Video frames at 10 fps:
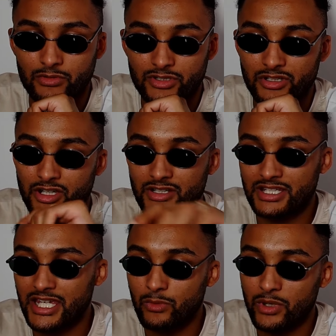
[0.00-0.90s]
So you can
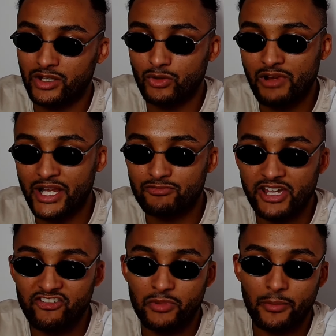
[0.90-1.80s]
sit here, we can all rant and
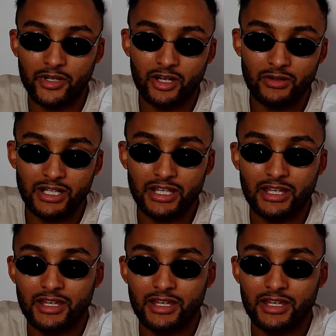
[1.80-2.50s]
rave about Bacoli.